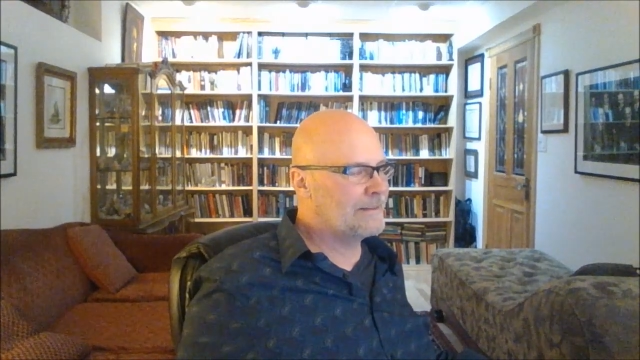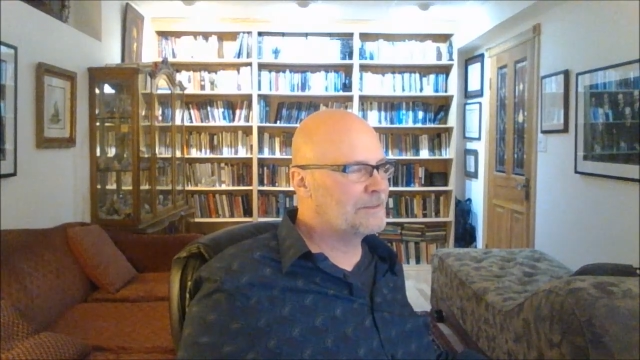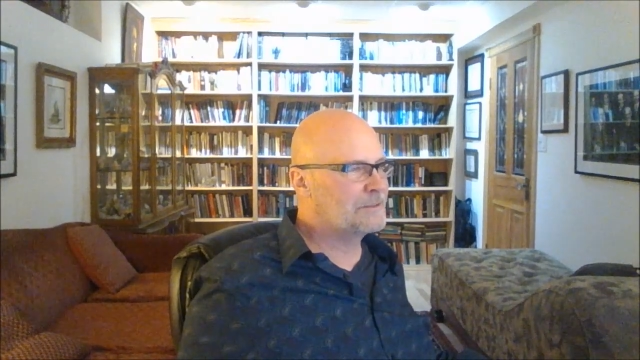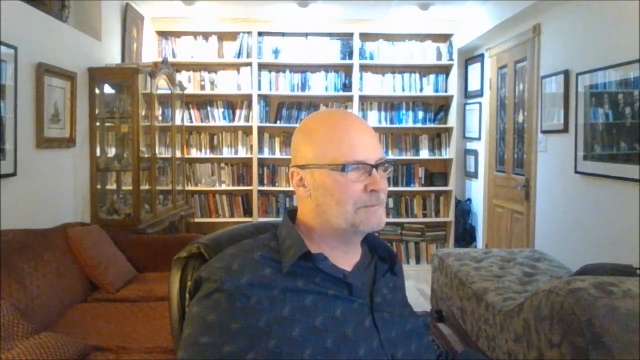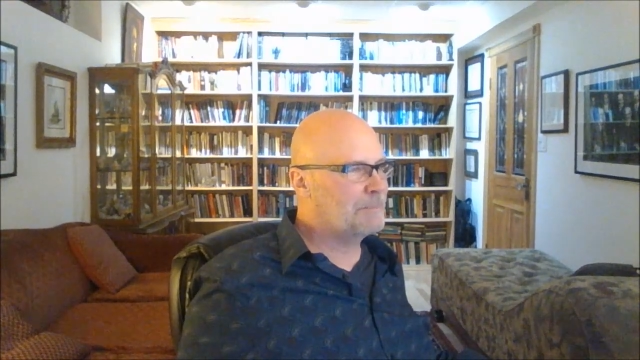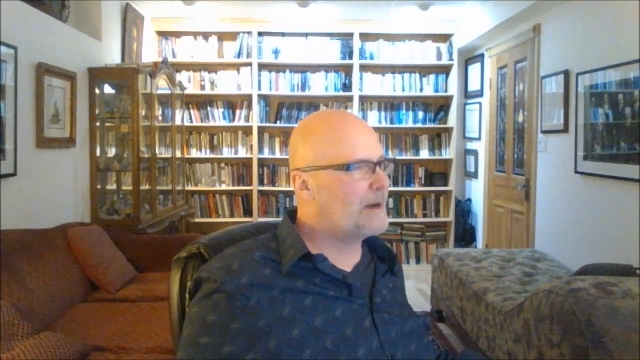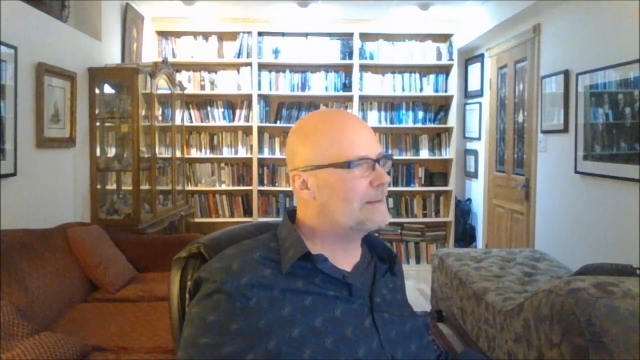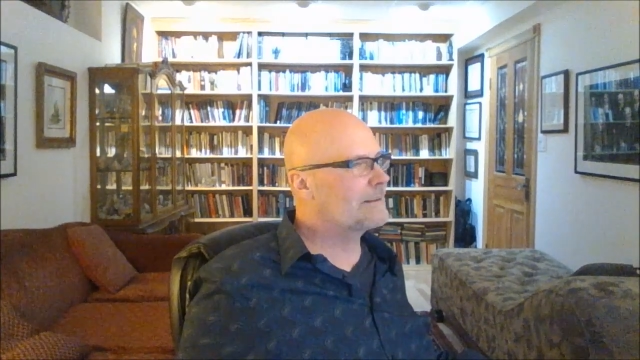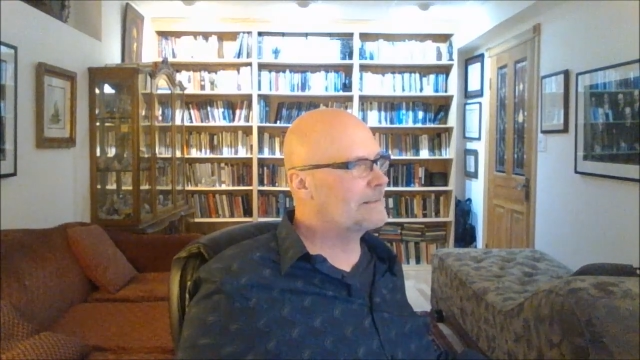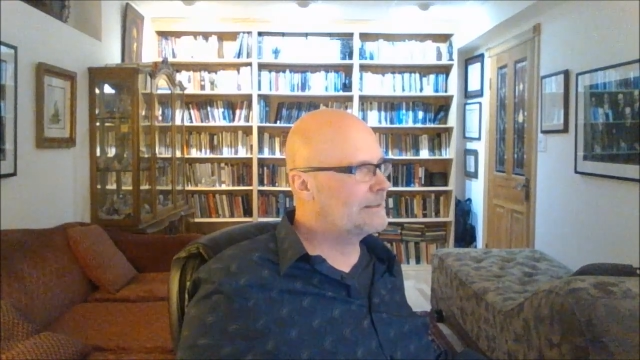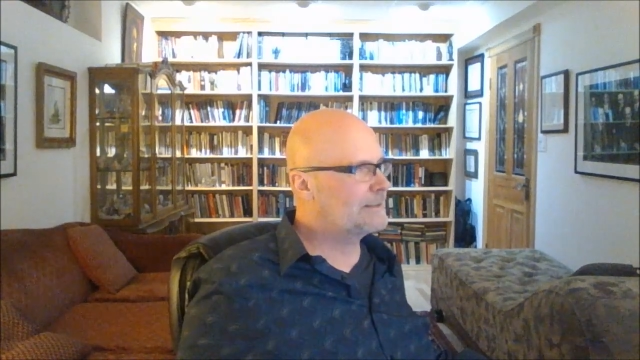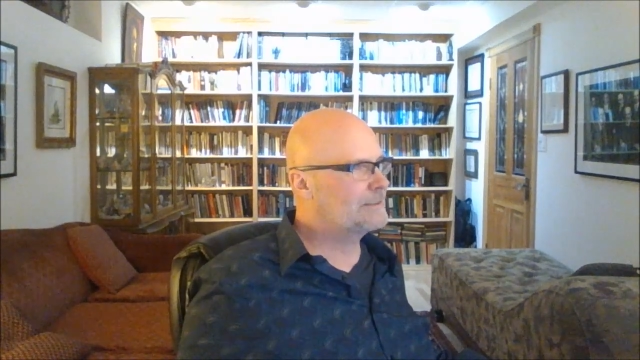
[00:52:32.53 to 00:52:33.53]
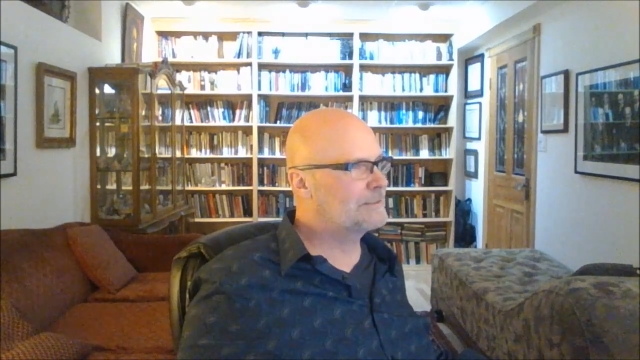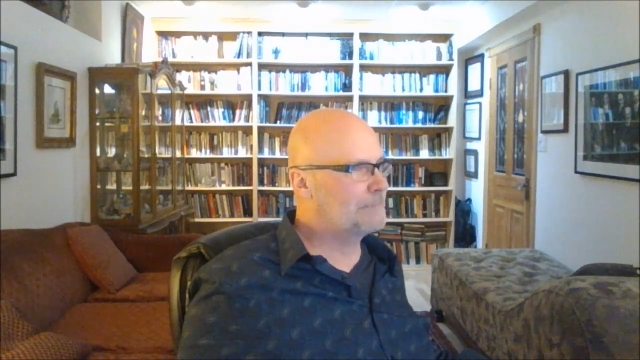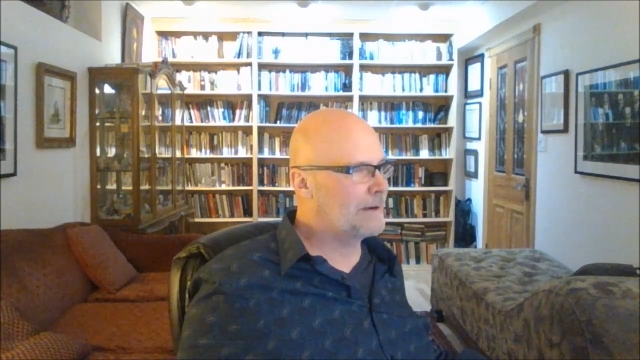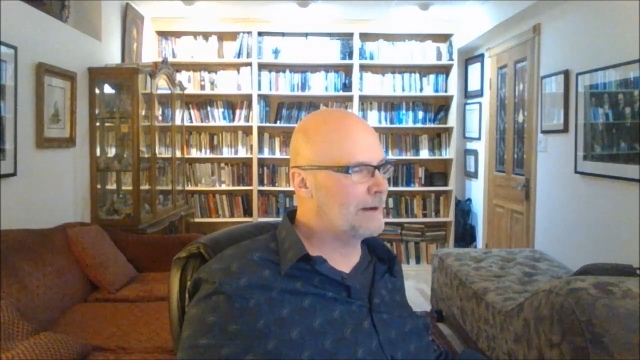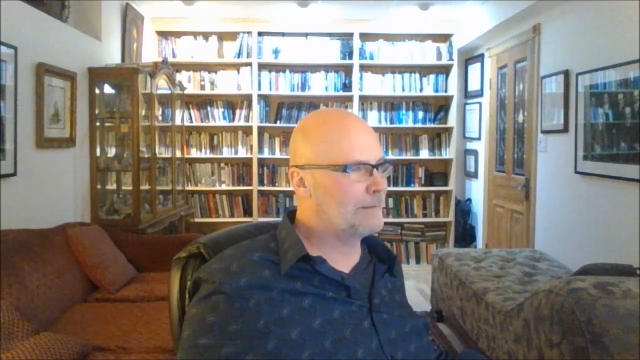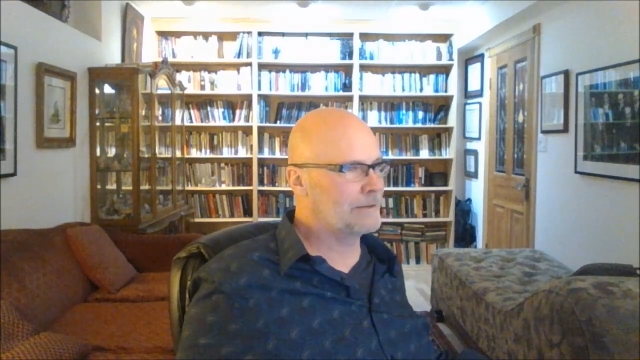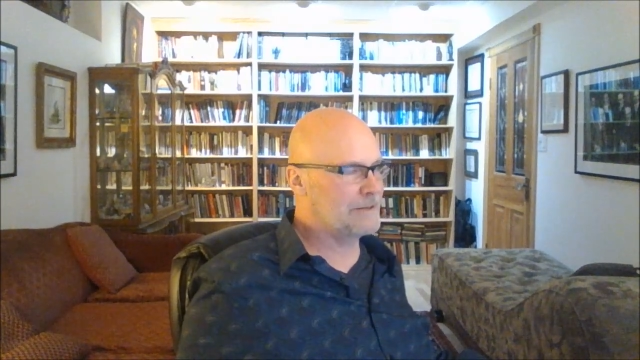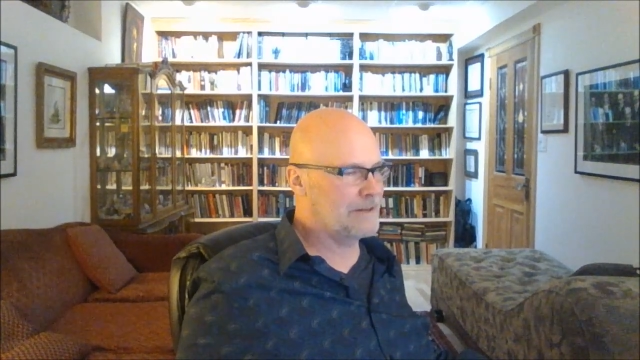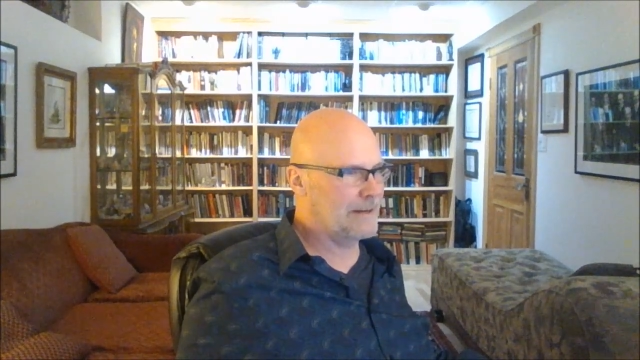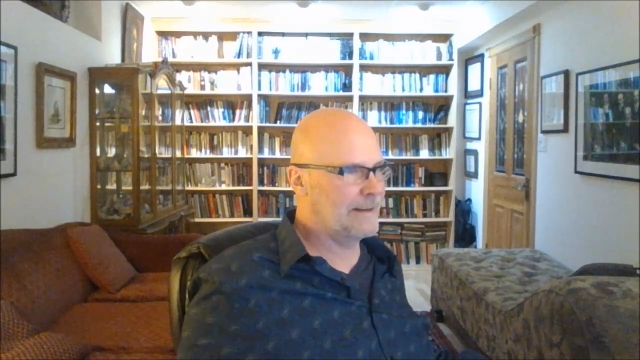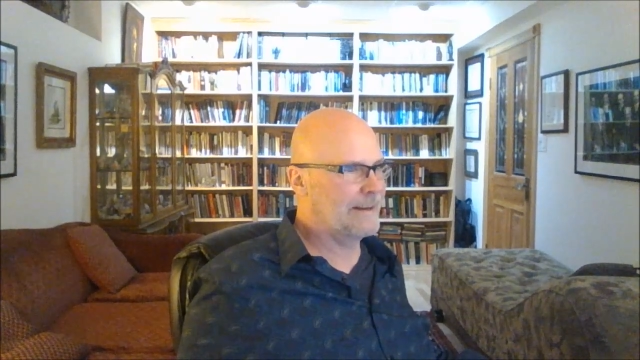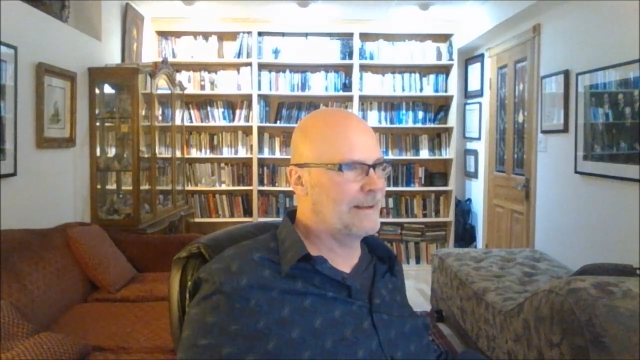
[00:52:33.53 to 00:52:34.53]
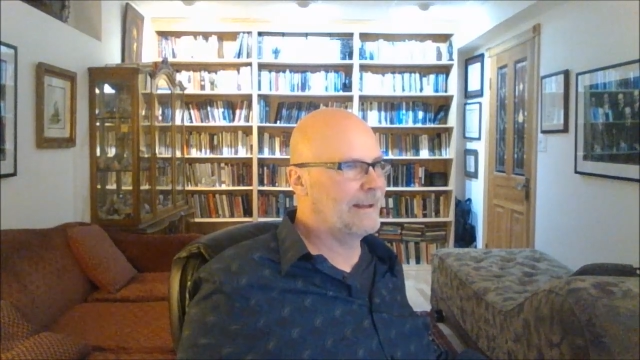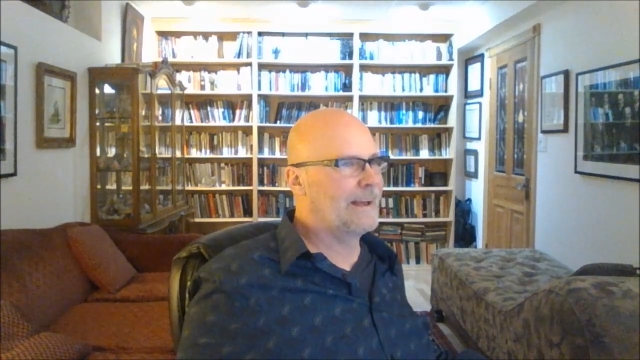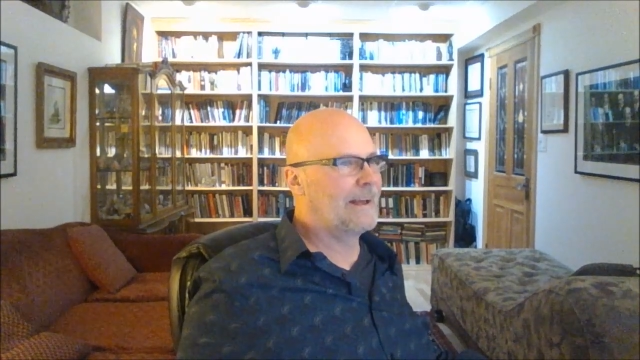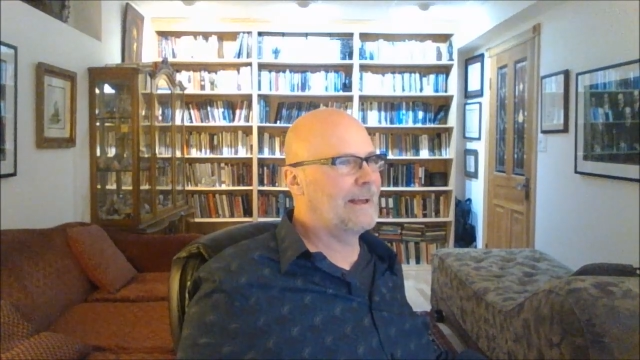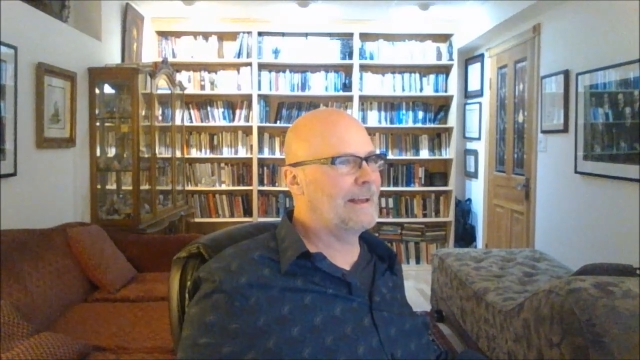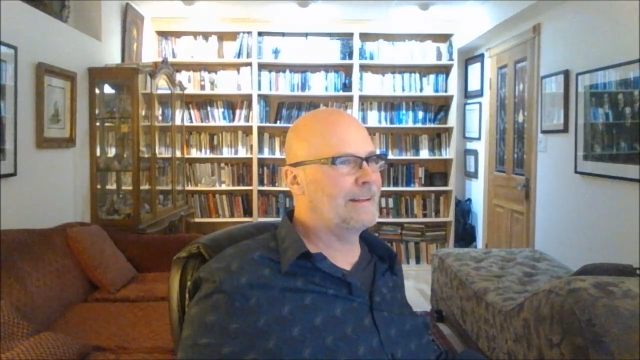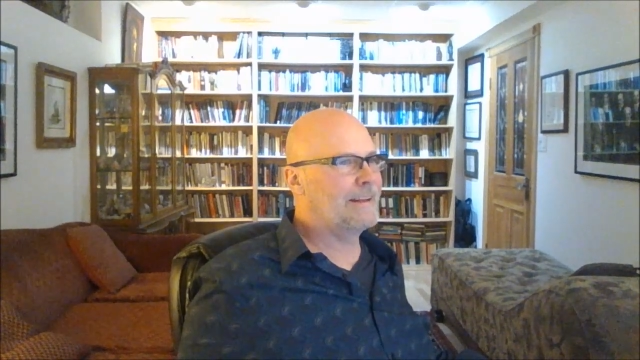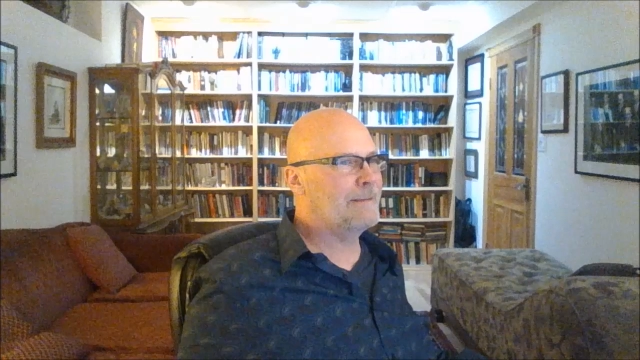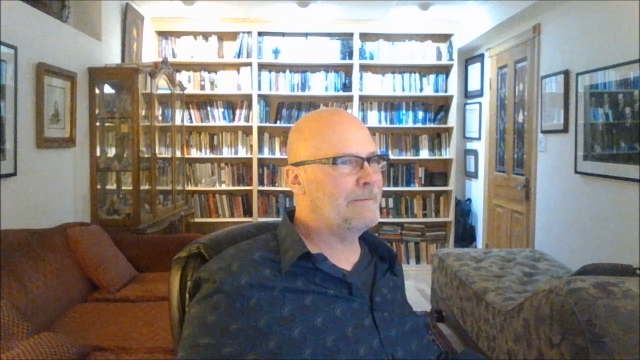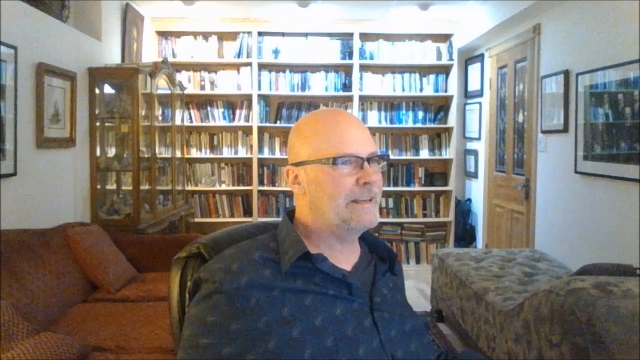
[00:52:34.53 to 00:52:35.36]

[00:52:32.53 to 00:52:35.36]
there's politics to publishing. And let me